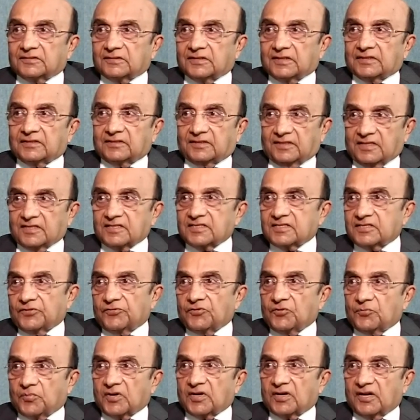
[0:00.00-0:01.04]
I think it's
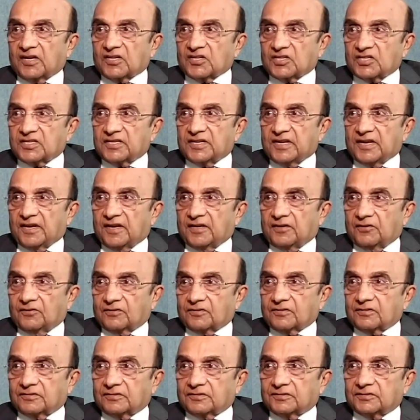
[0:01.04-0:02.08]
Navin Patnaik's
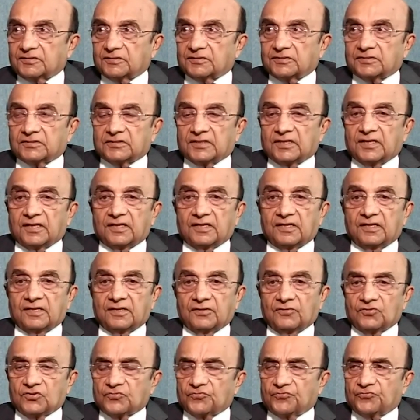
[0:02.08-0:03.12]
dad. And
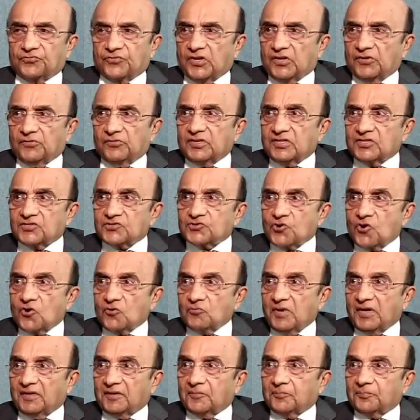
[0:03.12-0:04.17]
he was a very, very
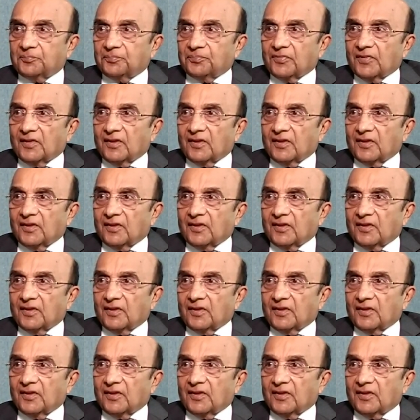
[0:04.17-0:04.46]
strong man.